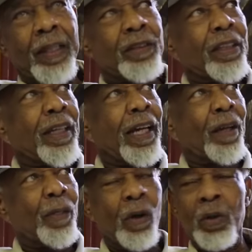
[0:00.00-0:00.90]
See,
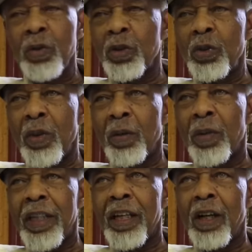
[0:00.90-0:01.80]
uh, those who were
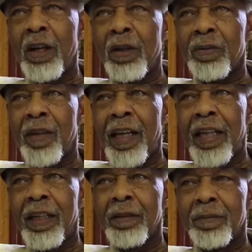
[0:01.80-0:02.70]
what they call
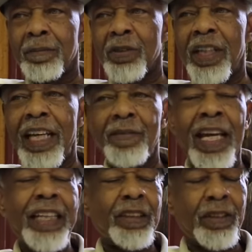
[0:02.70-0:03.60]
uh, slave
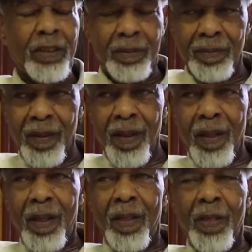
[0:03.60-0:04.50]
catchers,
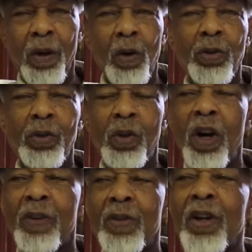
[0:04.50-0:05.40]
those who
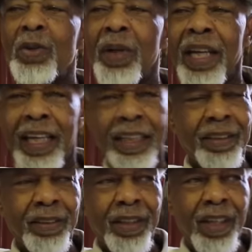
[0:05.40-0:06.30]
caught
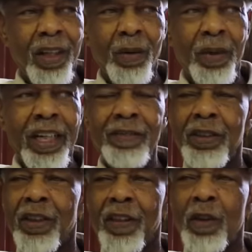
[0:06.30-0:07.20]
runaways, or
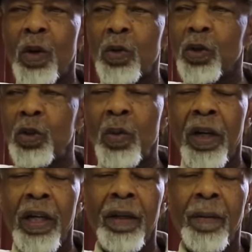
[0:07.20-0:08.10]
whatever, those who
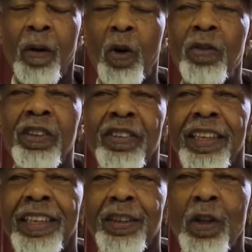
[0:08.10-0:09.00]
were
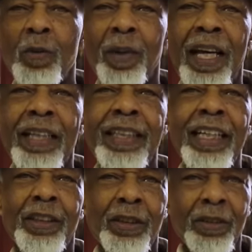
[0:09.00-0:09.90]
overseers on
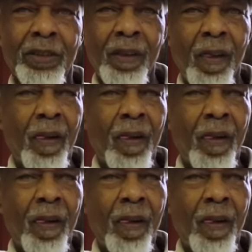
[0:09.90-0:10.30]
plantations.